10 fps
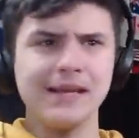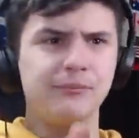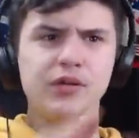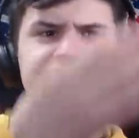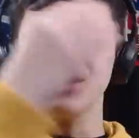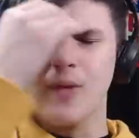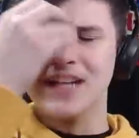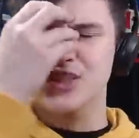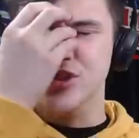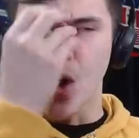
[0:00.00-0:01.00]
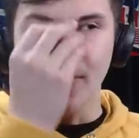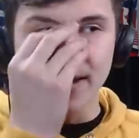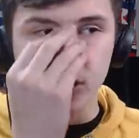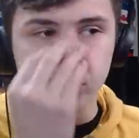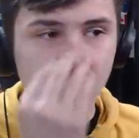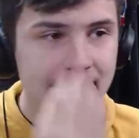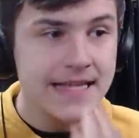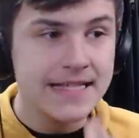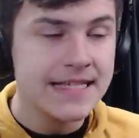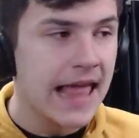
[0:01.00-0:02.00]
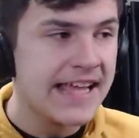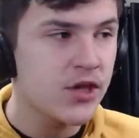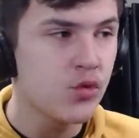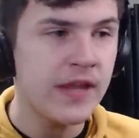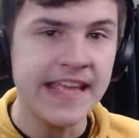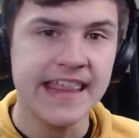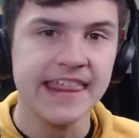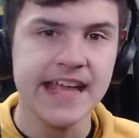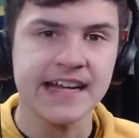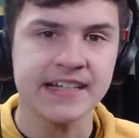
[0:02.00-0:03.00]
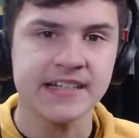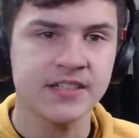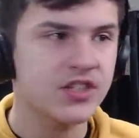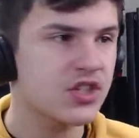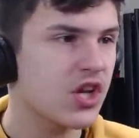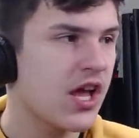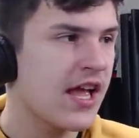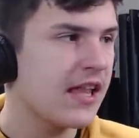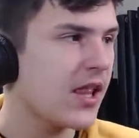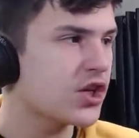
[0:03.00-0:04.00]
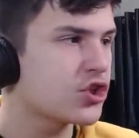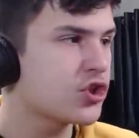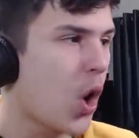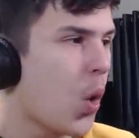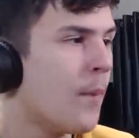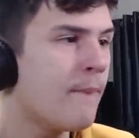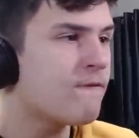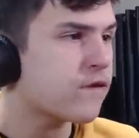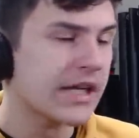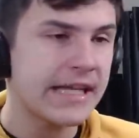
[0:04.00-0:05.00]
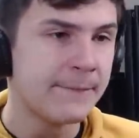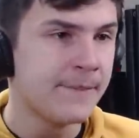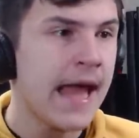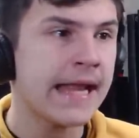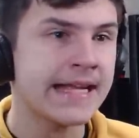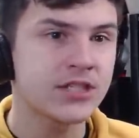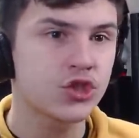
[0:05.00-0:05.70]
Brazil has so many crazy, like, unique things. Like, so freaking many, it's